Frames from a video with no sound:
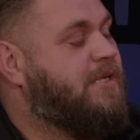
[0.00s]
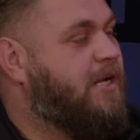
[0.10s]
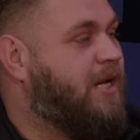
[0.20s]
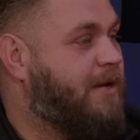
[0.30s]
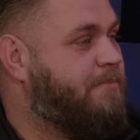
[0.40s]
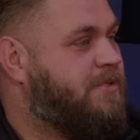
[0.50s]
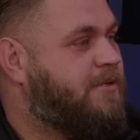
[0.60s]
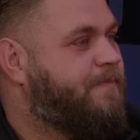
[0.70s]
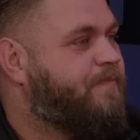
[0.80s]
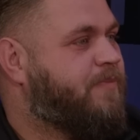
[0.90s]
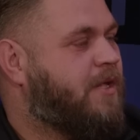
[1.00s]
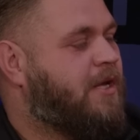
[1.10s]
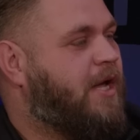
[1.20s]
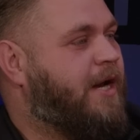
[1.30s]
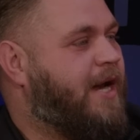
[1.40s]
there was an eclipse,
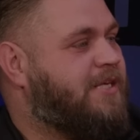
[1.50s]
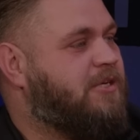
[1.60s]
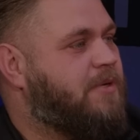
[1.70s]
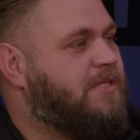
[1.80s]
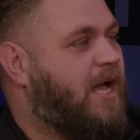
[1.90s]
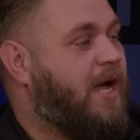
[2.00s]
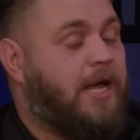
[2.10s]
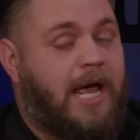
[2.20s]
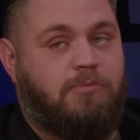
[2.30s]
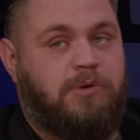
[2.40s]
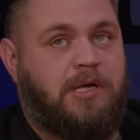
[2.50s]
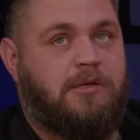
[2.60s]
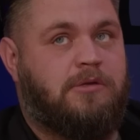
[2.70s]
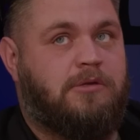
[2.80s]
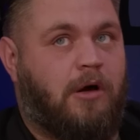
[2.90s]
and NASA was like, "Hey,
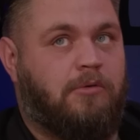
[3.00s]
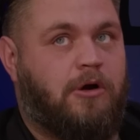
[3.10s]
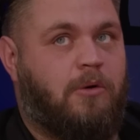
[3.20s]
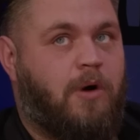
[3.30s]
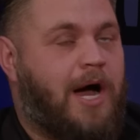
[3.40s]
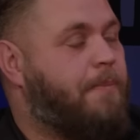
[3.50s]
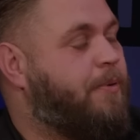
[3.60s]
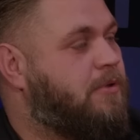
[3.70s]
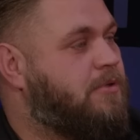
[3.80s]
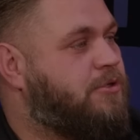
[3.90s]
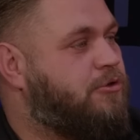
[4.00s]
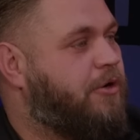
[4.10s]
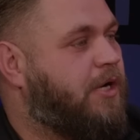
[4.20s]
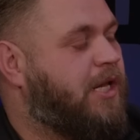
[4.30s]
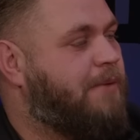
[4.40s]
we don't know what happens
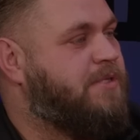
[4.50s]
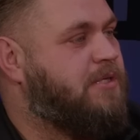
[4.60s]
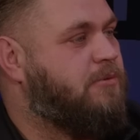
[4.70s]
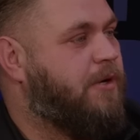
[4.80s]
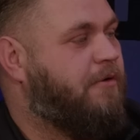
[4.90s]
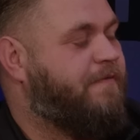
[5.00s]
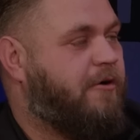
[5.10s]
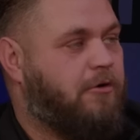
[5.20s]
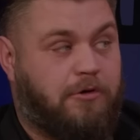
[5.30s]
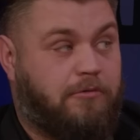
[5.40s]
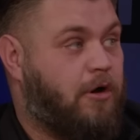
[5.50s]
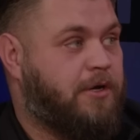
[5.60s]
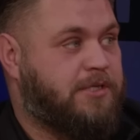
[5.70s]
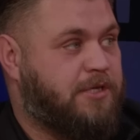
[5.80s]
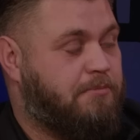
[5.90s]
during eclipses, so we're gonna fire a lot of
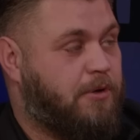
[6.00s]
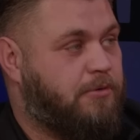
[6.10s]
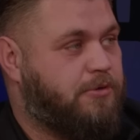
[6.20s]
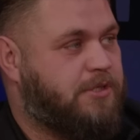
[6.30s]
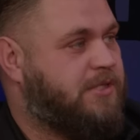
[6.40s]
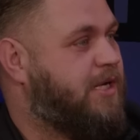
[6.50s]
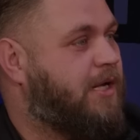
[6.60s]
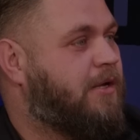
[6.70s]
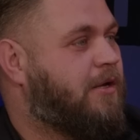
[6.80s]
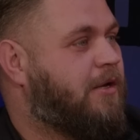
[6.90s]
rockets at the moon just to see."